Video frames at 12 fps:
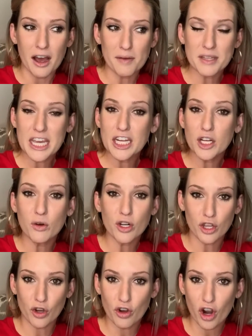keto or
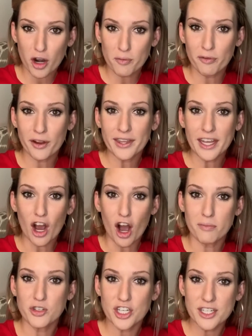low carb friendly
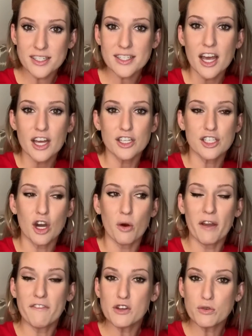options. So
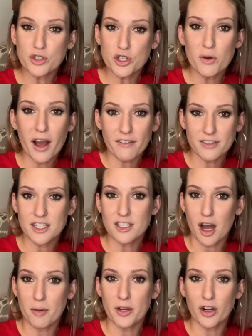if you do have to
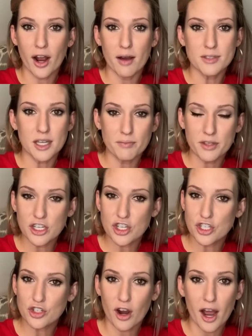stop and grab something,
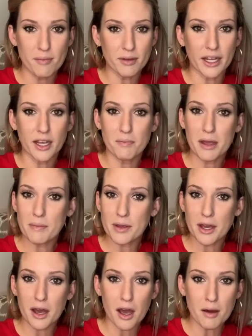just grab like maybe
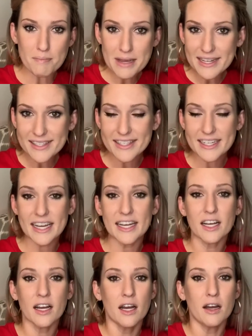a meat
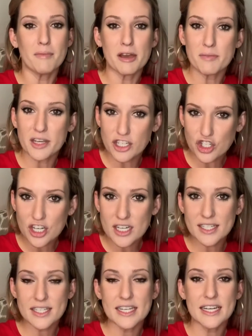stick, maybe a
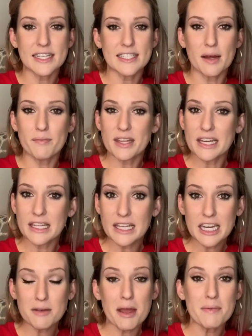cheese stick, something
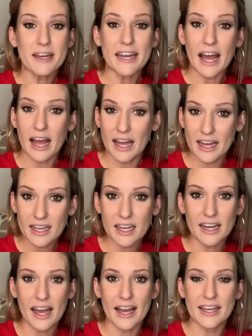clean, maybe an egg.
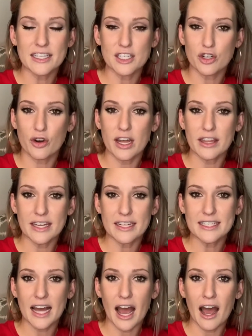An egg is a great thing
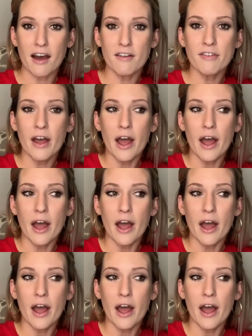to have.